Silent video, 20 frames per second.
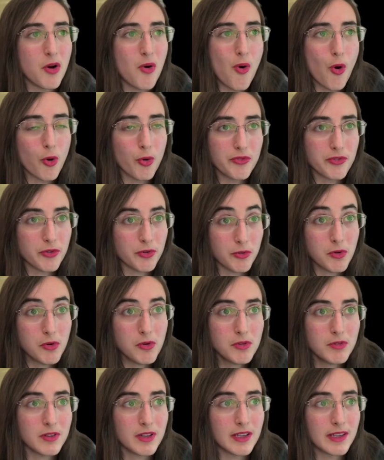
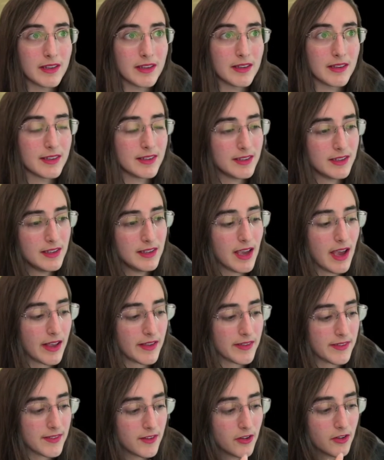overall he
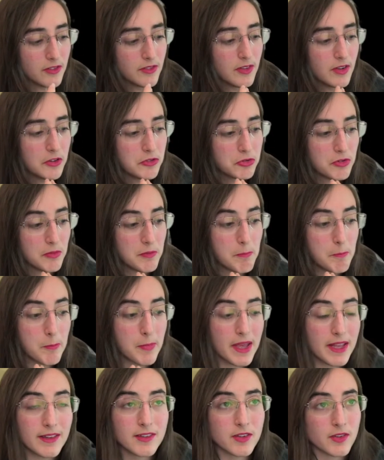has done a
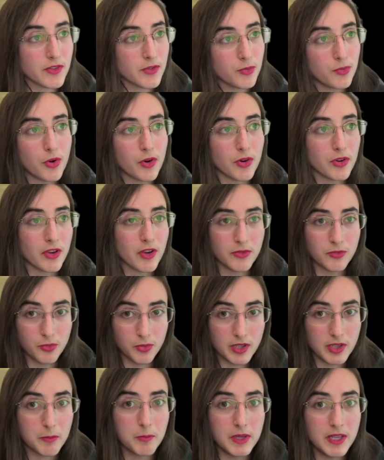tremendous work on
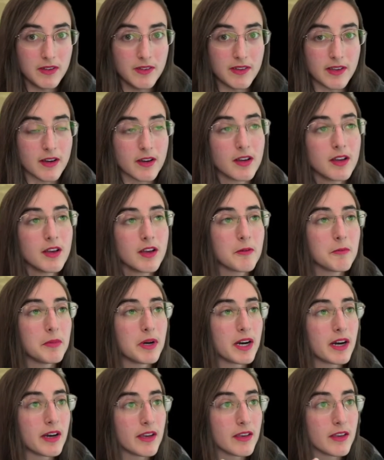Wikipedia
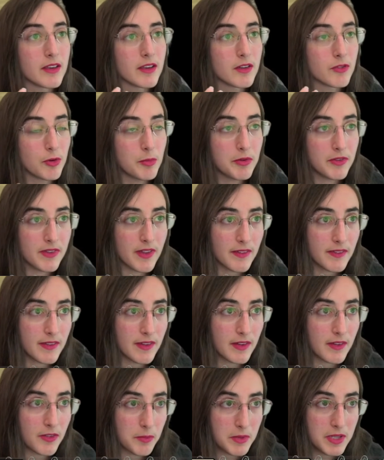by
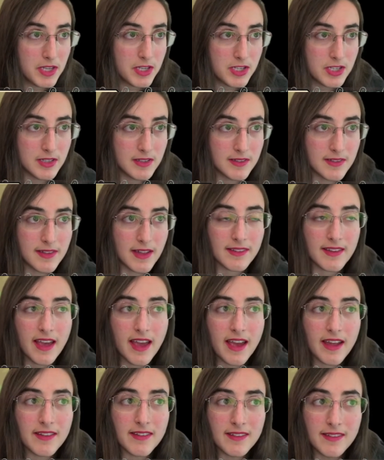representing species that
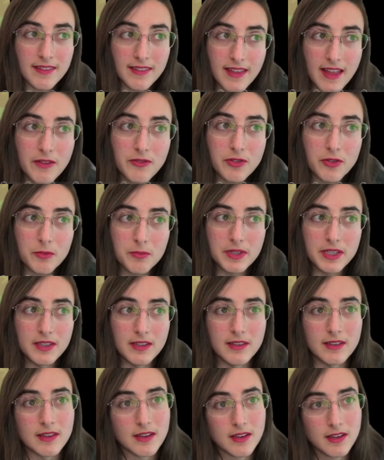had never
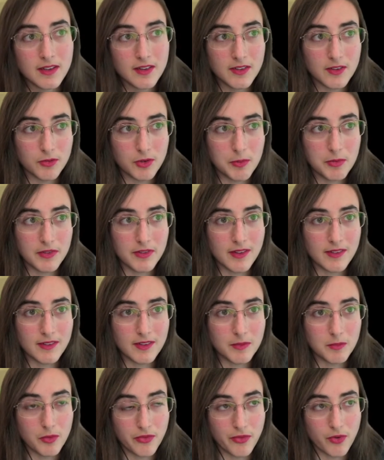been
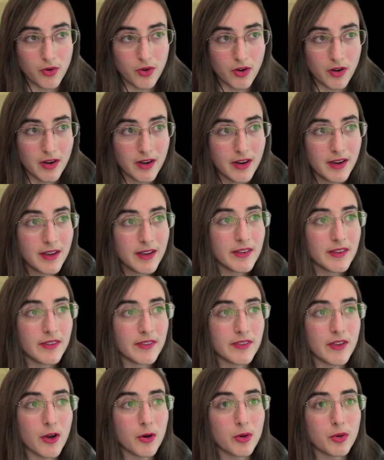represented before.
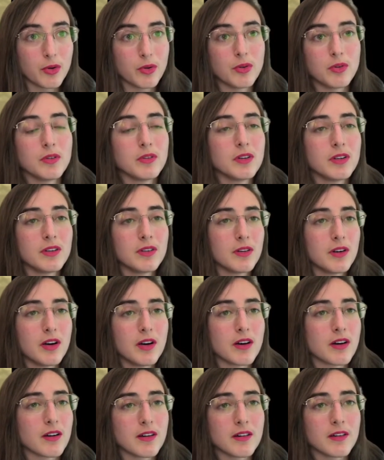So
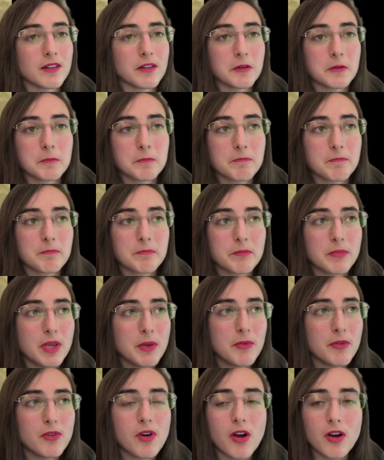
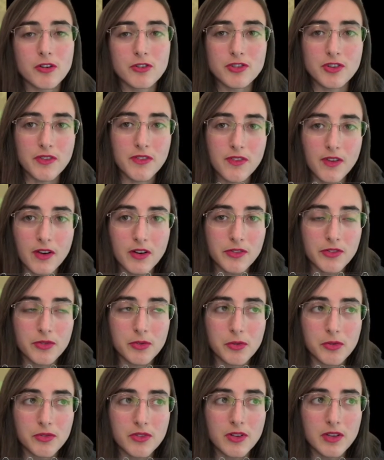people are just
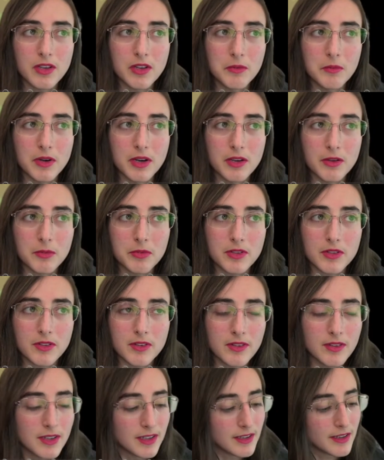assholes, in my opinion.